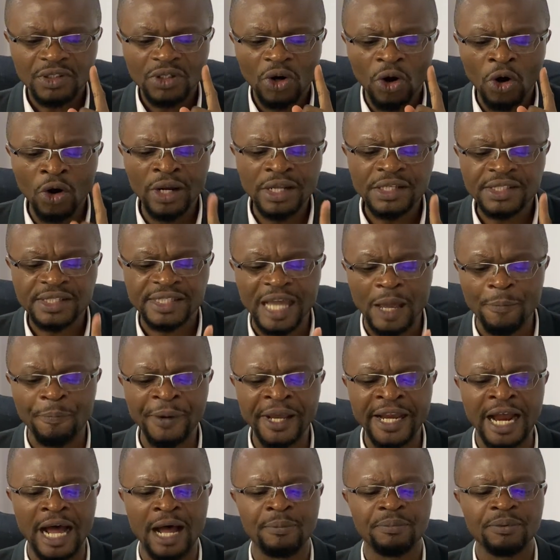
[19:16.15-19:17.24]
only
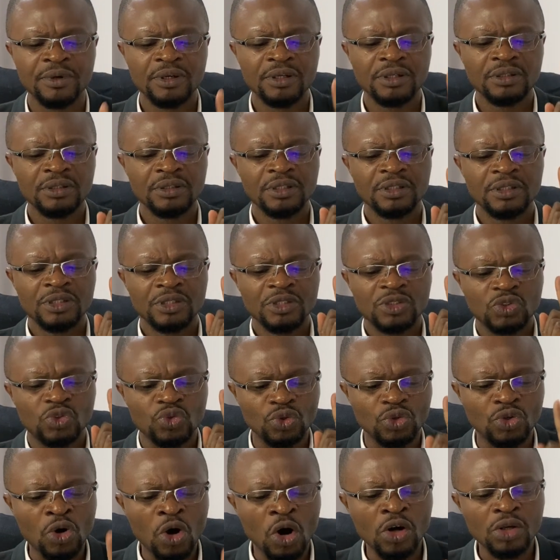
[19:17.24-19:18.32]
stepping up to
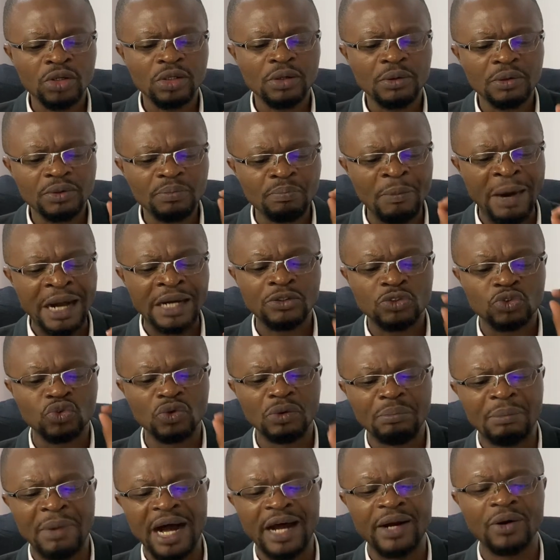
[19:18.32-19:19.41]
go
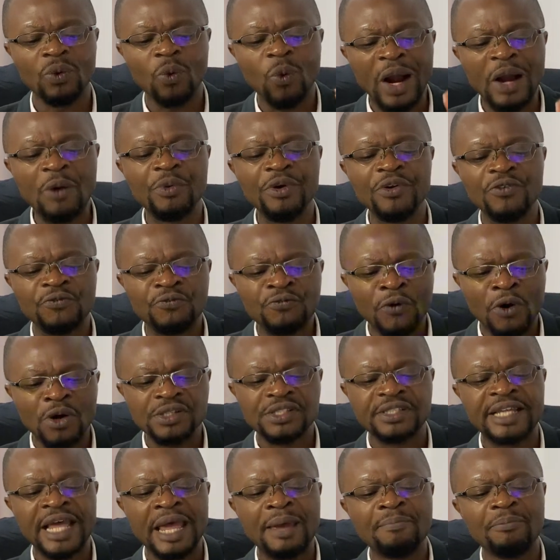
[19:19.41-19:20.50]
man-to-man when we
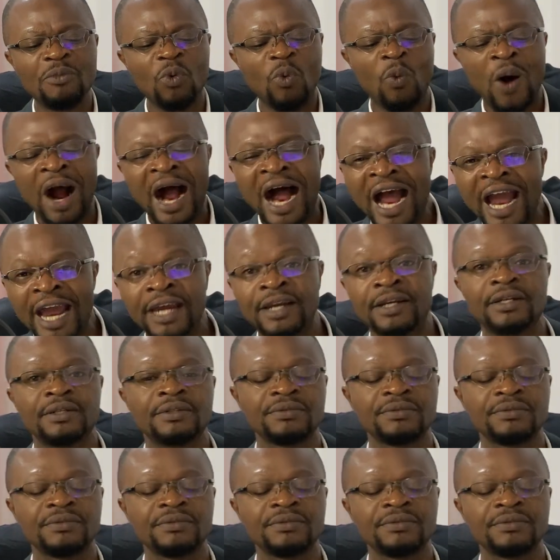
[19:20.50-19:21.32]
force them wide.